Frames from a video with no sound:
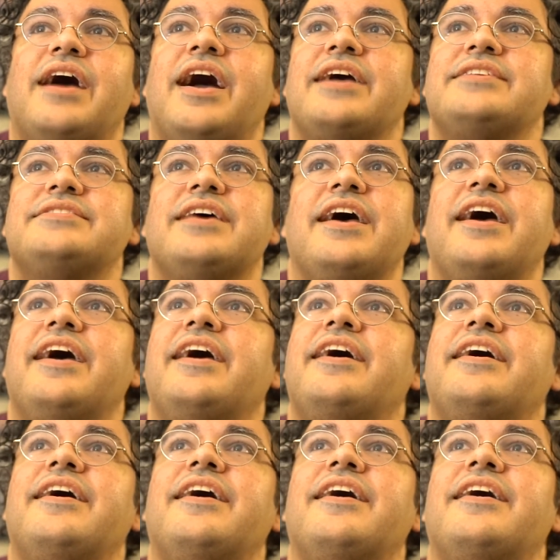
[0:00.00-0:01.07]

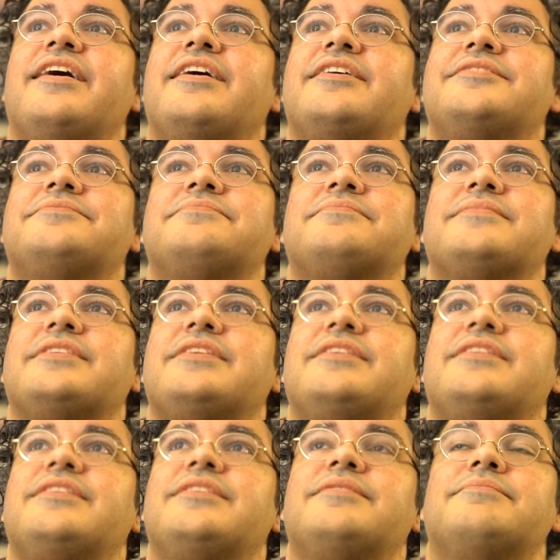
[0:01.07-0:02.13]
say
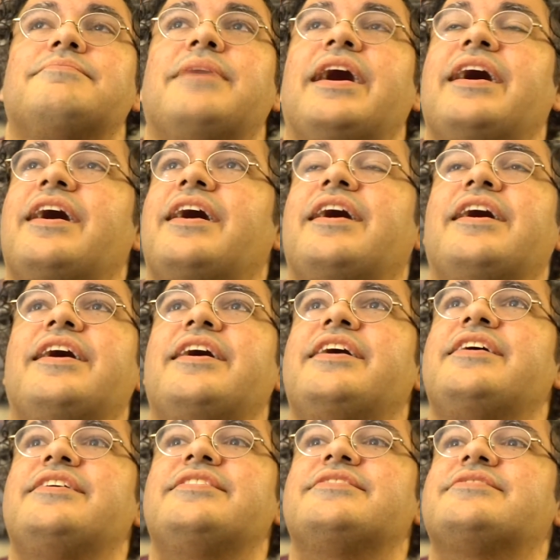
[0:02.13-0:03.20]
my
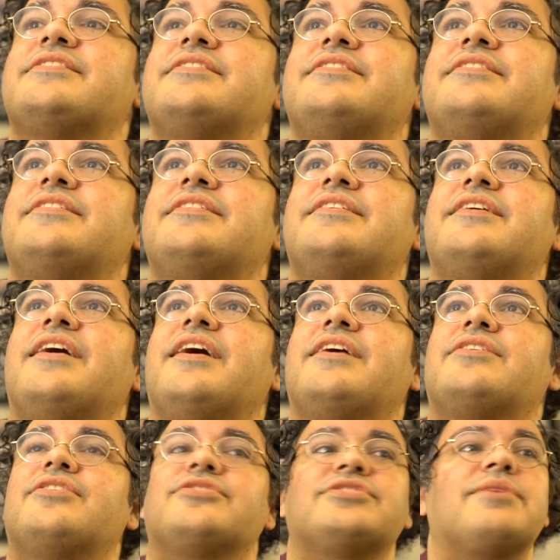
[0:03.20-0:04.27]
eyes,
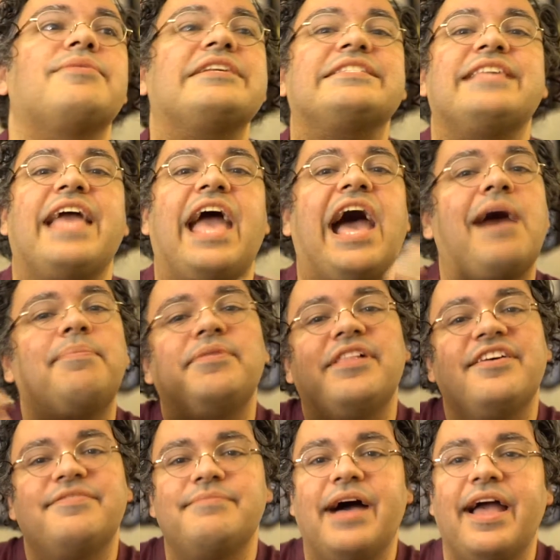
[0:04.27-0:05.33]
or someone is the apple
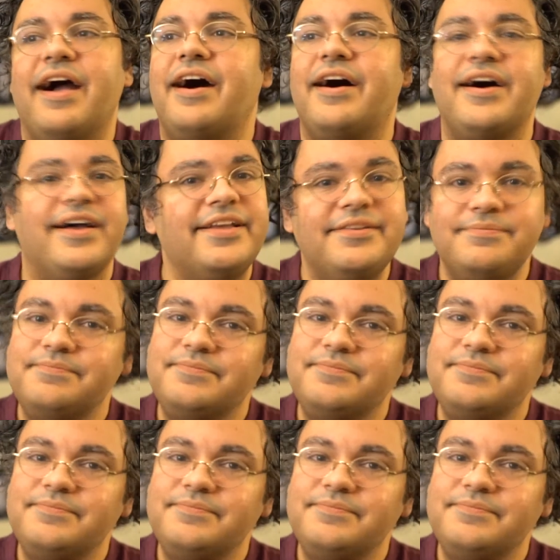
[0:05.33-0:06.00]
of my eye,